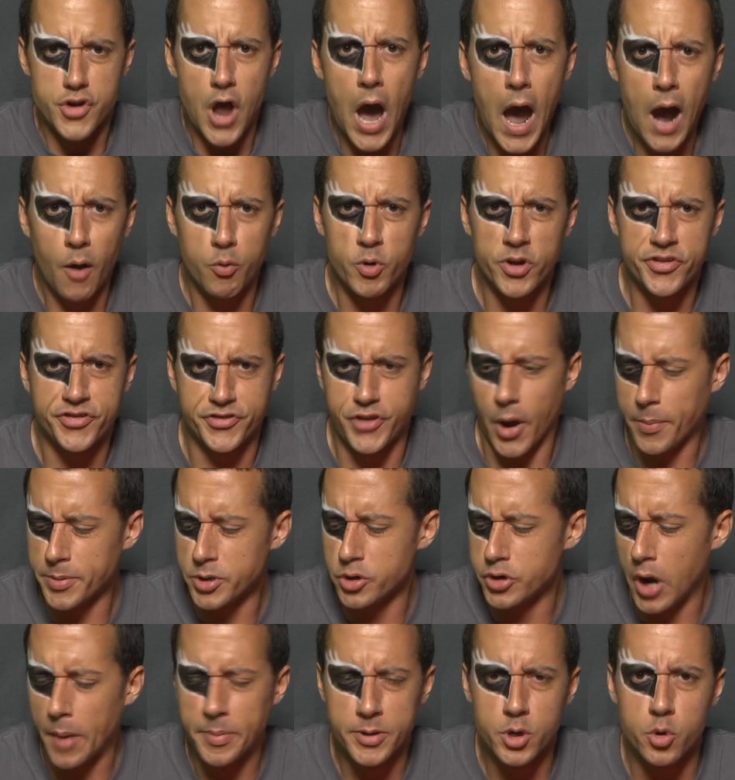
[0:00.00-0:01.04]
Now, with
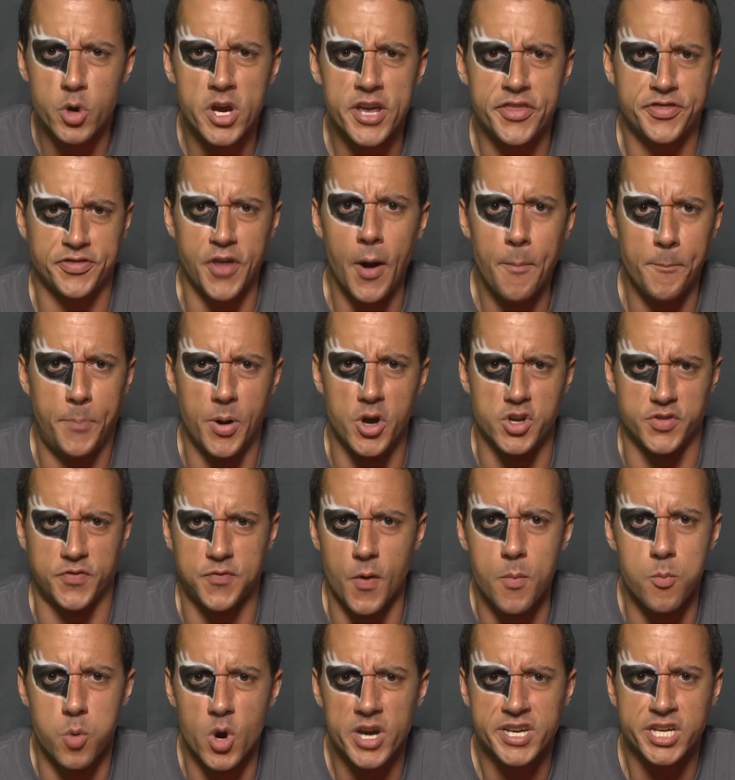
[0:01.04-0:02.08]
W W E Thumpers
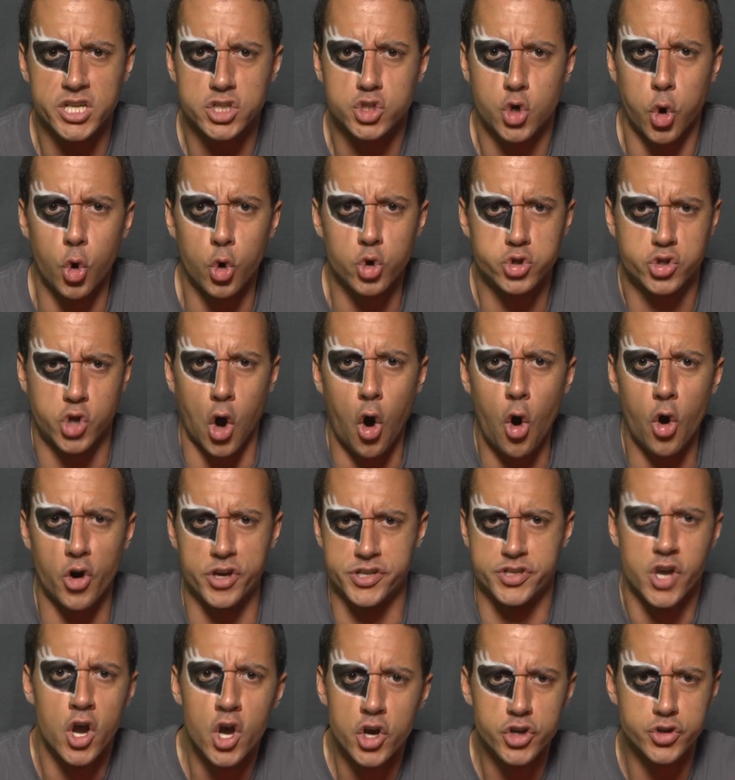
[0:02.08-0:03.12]
from Wicked Cool
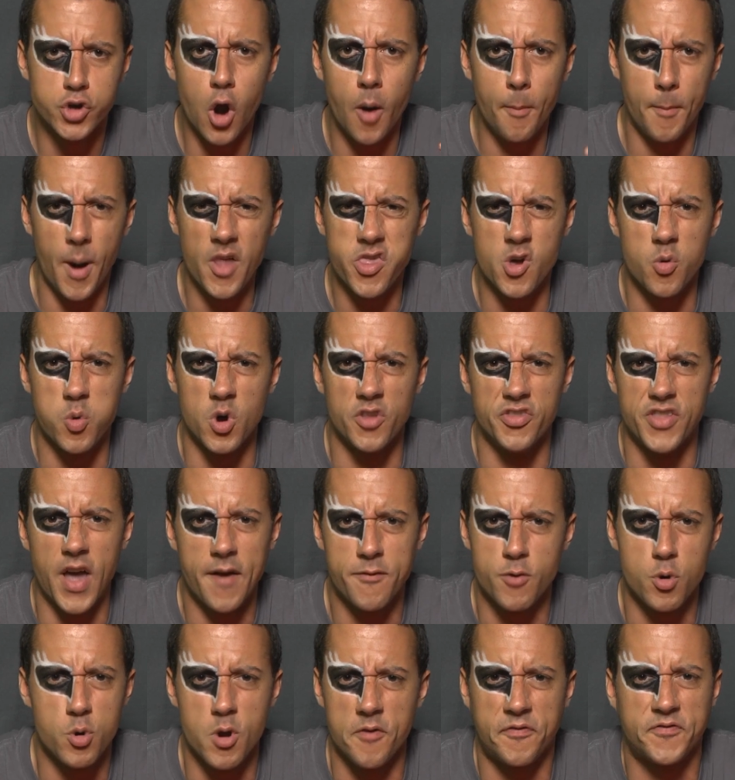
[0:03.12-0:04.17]
Toys, your mother will
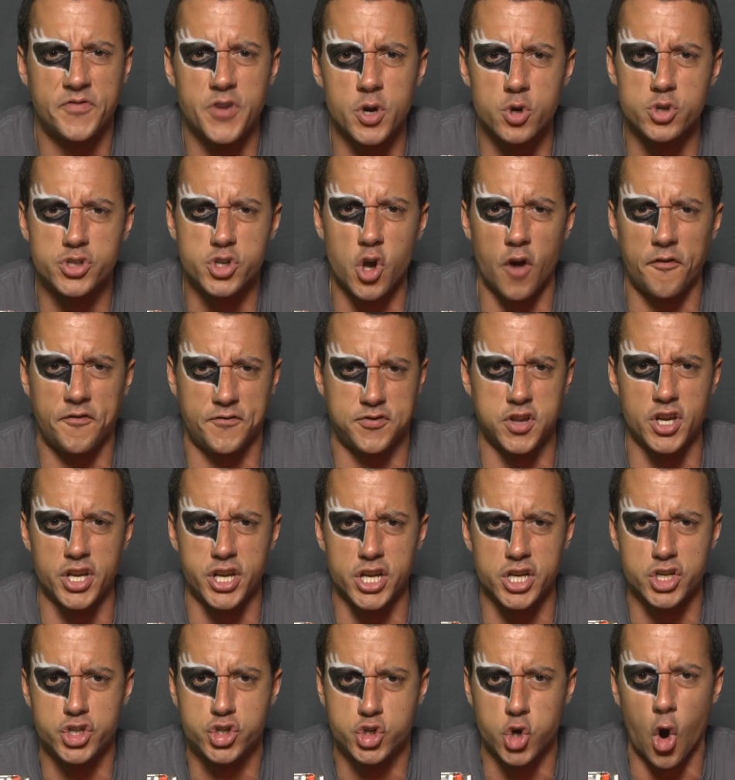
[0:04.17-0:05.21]
never refuse your
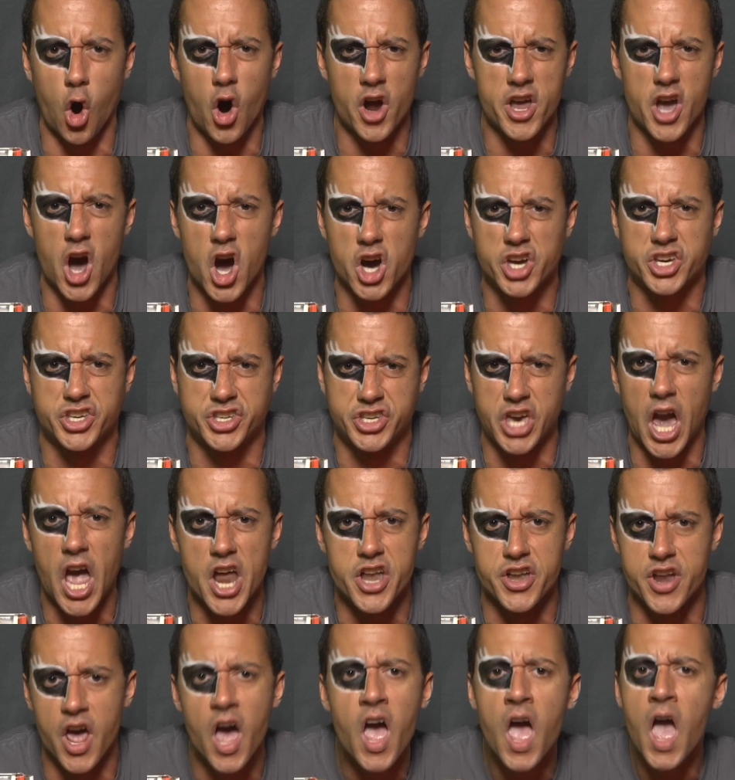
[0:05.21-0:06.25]
fleeting joy
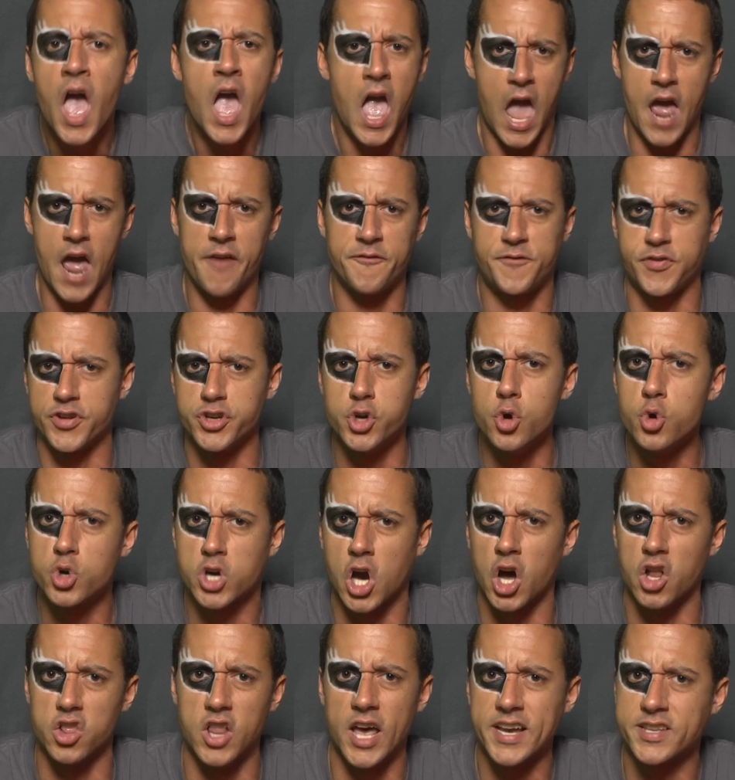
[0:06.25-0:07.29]
again! And for you
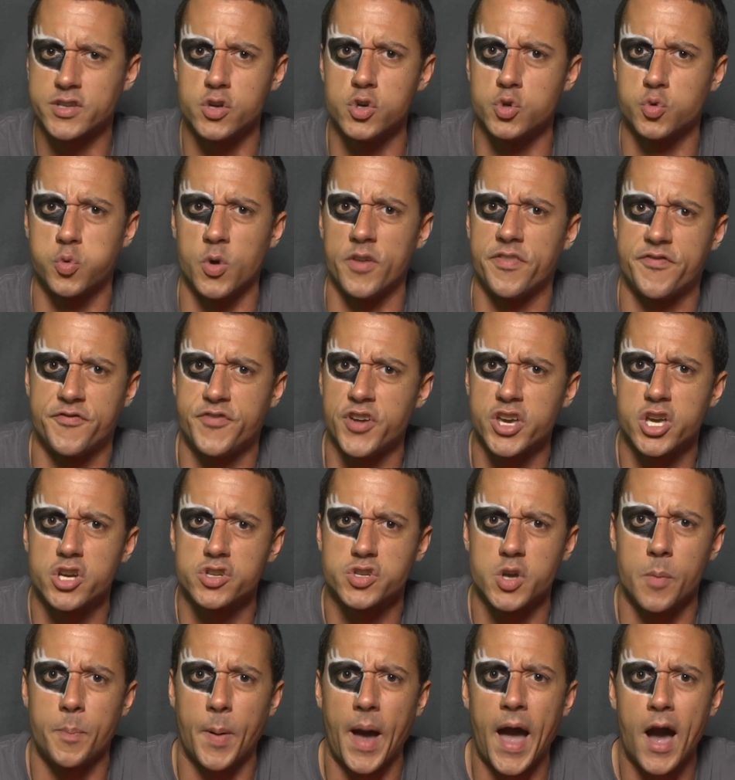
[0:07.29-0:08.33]
collectors with figures
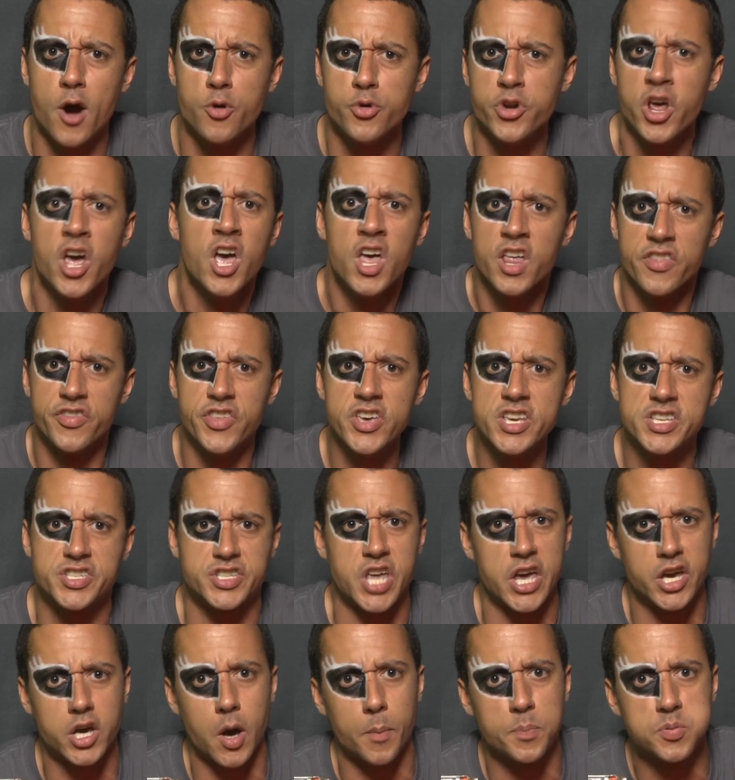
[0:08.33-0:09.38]
abound, these
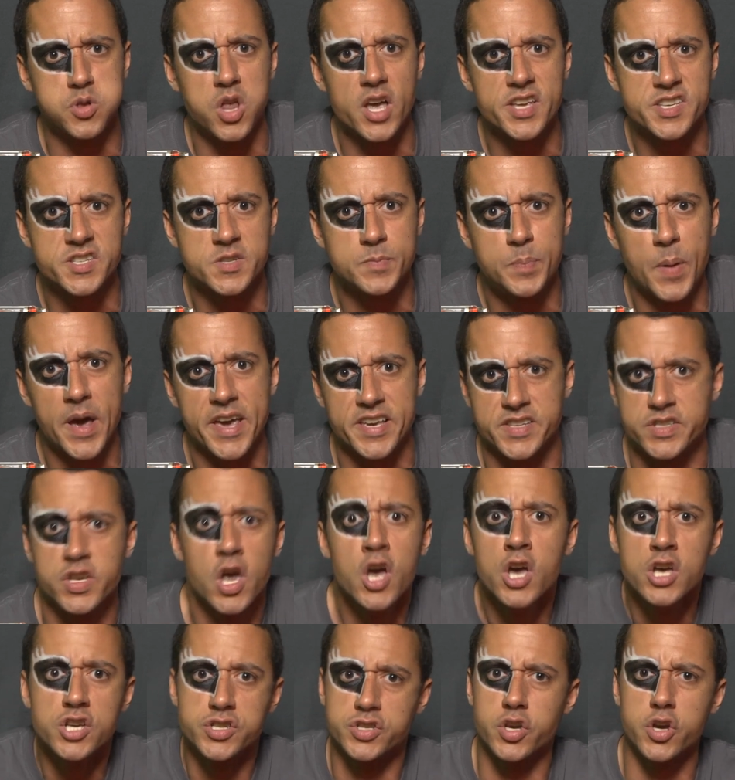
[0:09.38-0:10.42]
take up less space,
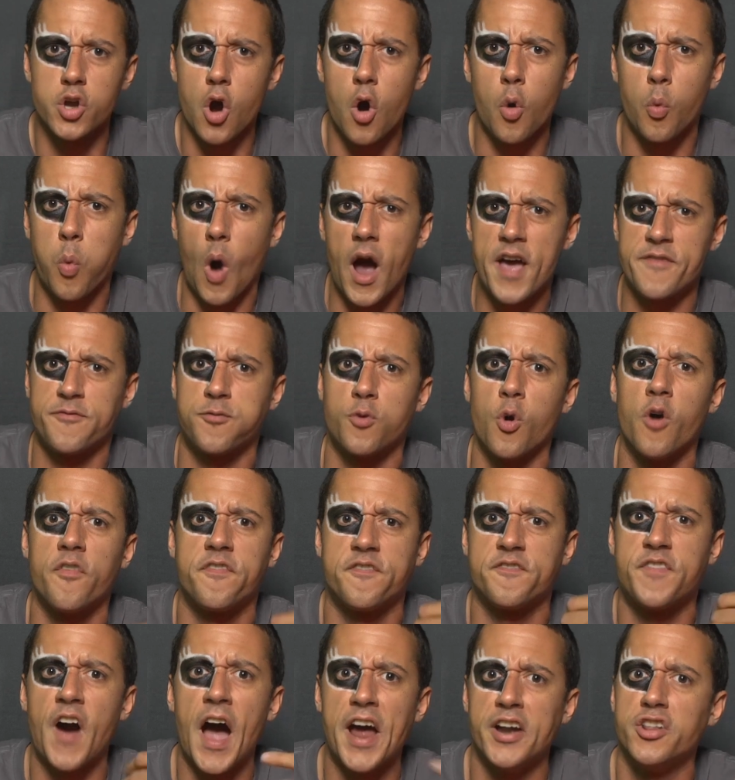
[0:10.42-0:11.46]
so your wife will
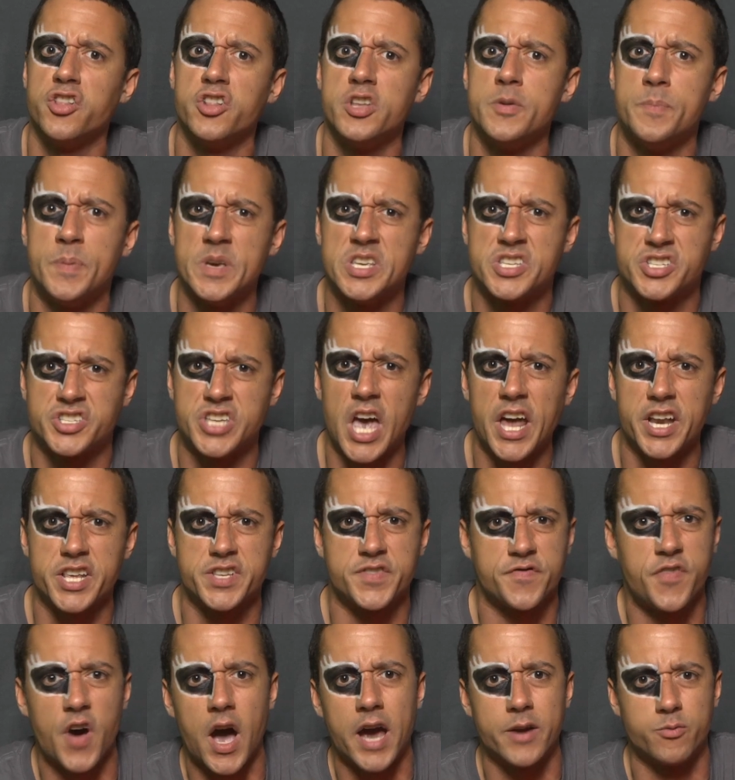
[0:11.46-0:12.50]
finally be
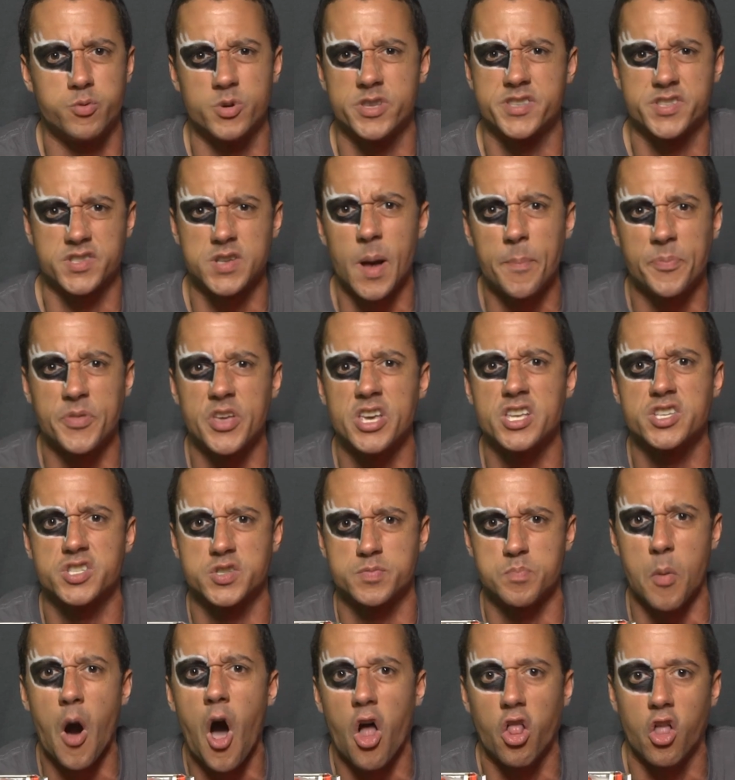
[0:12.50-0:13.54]
satisfied with something
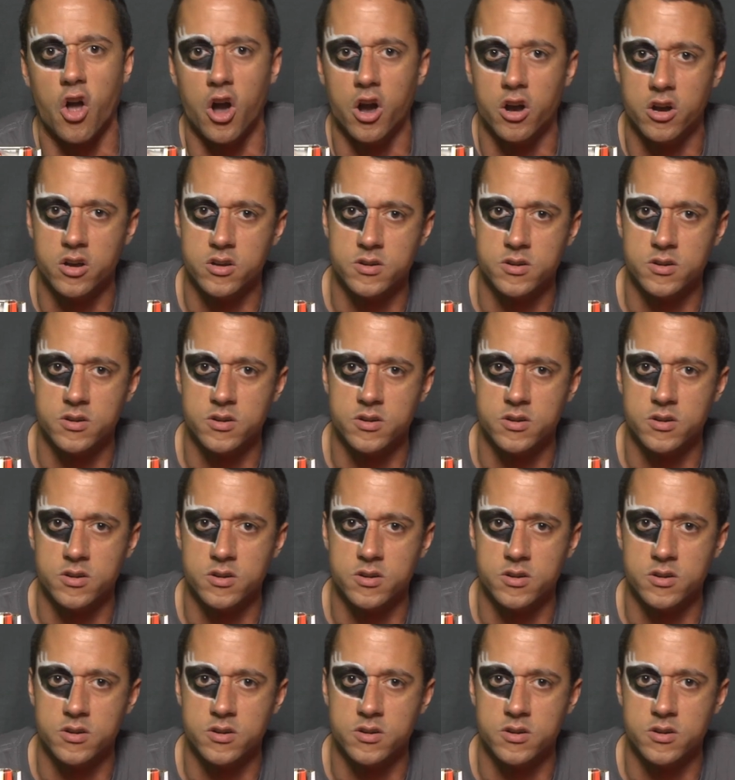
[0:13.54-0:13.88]
smaller.